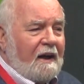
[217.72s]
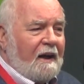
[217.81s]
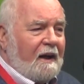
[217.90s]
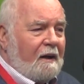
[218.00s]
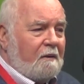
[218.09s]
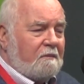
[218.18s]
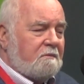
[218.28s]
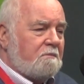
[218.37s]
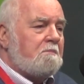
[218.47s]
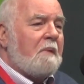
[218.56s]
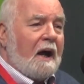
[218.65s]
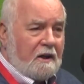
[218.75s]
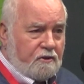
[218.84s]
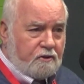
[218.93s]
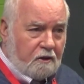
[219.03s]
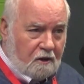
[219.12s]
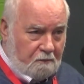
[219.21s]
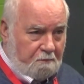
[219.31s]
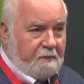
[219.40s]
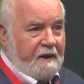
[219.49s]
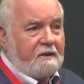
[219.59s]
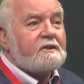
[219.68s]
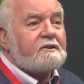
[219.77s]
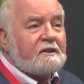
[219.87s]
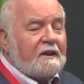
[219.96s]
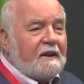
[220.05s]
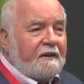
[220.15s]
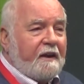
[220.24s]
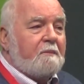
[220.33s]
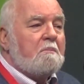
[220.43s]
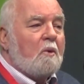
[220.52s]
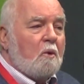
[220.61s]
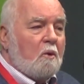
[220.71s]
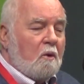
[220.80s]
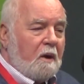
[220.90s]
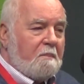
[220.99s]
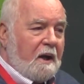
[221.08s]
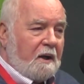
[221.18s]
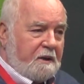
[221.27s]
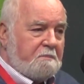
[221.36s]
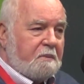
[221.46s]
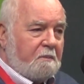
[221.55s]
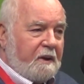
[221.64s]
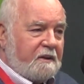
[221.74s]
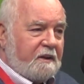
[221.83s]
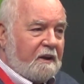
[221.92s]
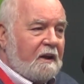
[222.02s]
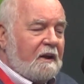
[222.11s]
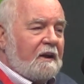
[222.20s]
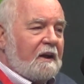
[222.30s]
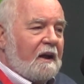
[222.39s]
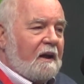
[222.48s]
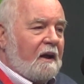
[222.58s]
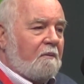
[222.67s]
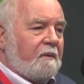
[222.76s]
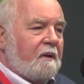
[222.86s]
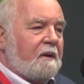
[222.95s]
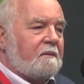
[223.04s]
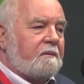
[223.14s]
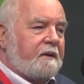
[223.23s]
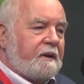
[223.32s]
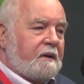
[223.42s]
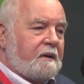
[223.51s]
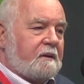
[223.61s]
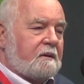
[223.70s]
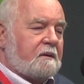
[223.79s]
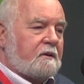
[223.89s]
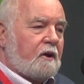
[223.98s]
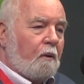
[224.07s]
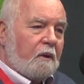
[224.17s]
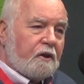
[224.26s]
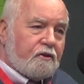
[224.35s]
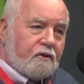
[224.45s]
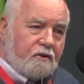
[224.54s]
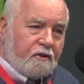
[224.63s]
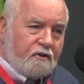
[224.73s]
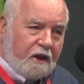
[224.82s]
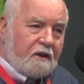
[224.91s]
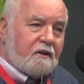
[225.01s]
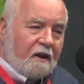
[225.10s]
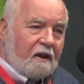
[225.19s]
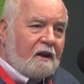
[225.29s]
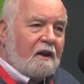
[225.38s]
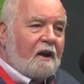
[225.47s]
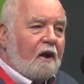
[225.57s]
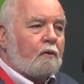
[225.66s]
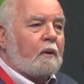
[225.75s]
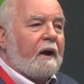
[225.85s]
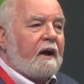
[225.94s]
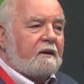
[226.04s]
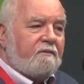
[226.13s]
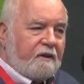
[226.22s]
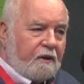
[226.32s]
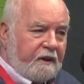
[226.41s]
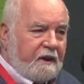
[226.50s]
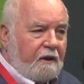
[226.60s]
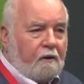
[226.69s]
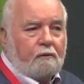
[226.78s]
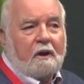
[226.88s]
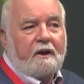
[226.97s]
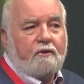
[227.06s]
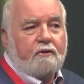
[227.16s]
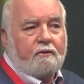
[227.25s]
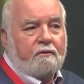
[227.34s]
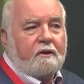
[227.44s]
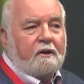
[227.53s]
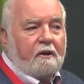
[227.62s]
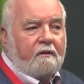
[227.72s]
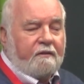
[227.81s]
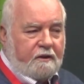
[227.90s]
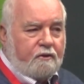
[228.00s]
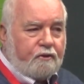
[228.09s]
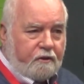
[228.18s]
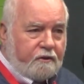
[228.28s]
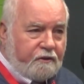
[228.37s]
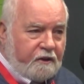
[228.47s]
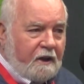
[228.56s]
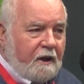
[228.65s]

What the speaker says: are marginal at best. They're more about implementing the coalition's agenda around a very narrow range of interests.